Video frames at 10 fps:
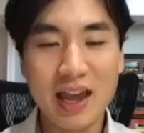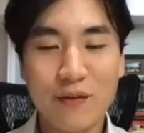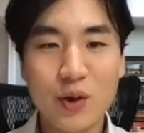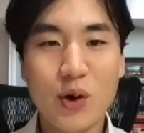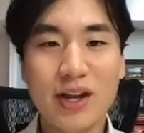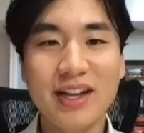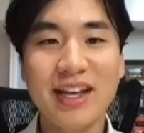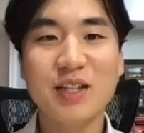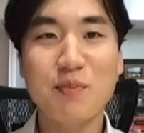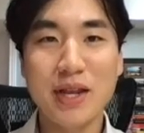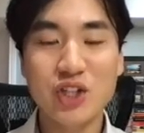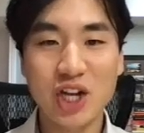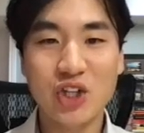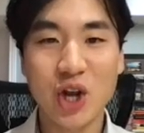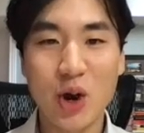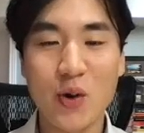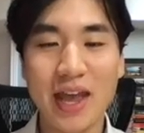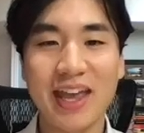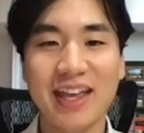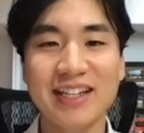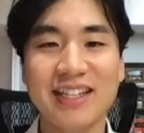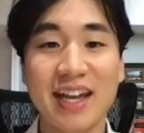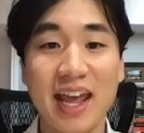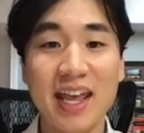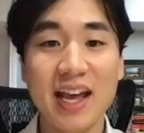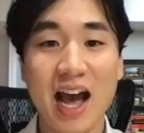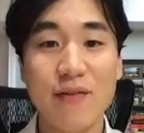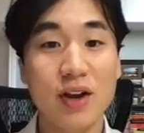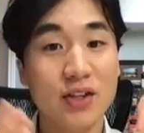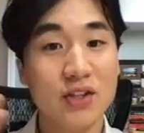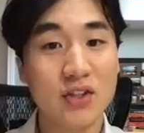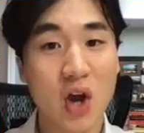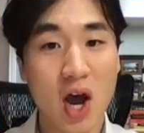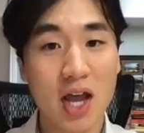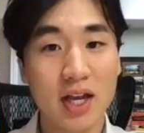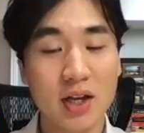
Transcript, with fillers: everyone, it's Minjae Cho, and today I've got Scott,